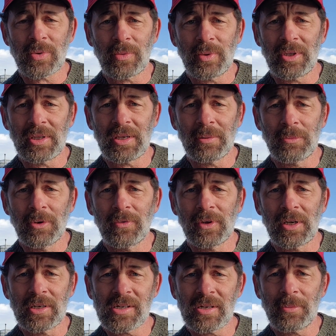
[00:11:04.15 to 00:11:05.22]
We'll really get
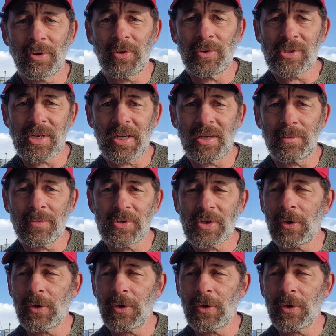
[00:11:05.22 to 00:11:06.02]
moving on some of those items.